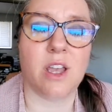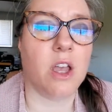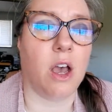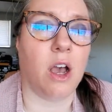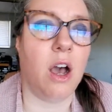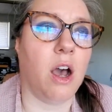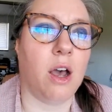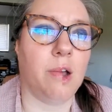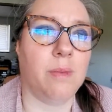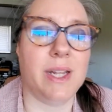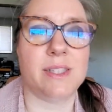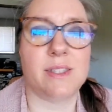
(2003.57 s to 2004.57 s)

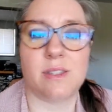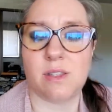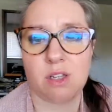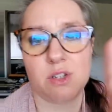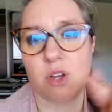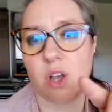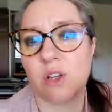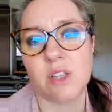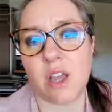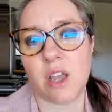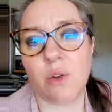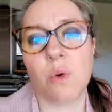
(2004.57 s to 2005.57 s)
It's the
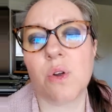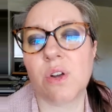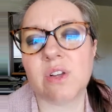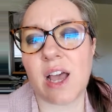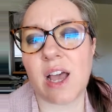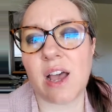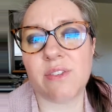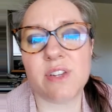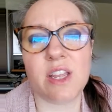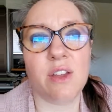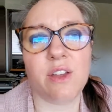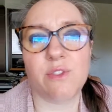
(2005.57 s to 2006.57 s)
$ Oracle Daphne
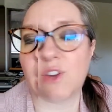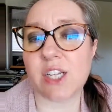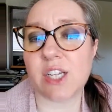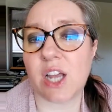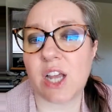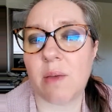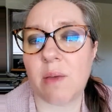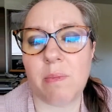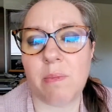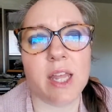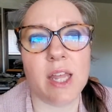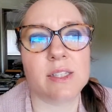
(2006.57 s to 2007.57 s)
for Cash App.
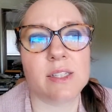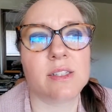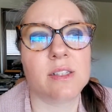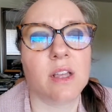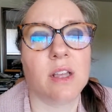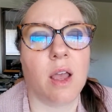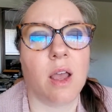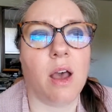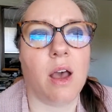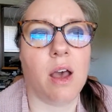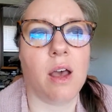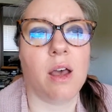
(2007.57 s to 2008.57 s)
It's,
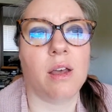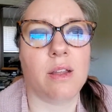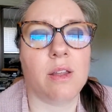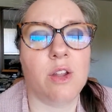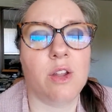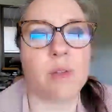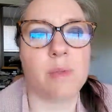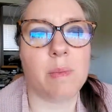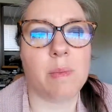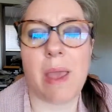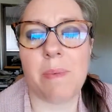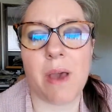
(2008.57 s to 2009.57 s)
the
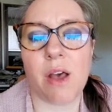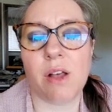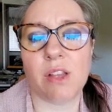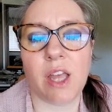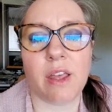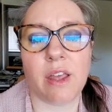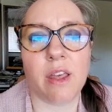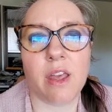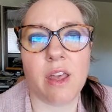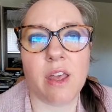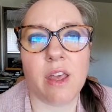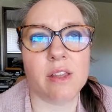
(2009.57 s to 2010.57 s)
PayPal link
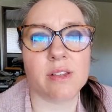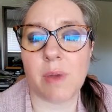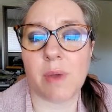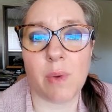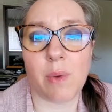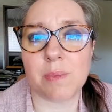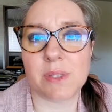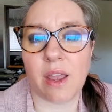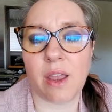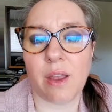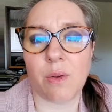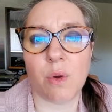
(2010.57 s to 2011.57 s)
is on my
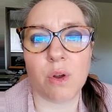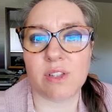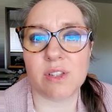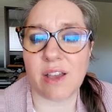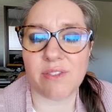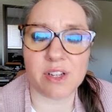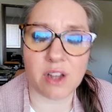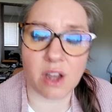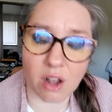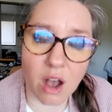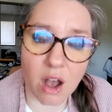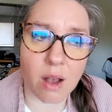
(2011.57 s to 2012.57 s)
website,
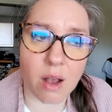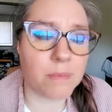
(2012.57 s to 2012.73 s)
oracledaphne.com.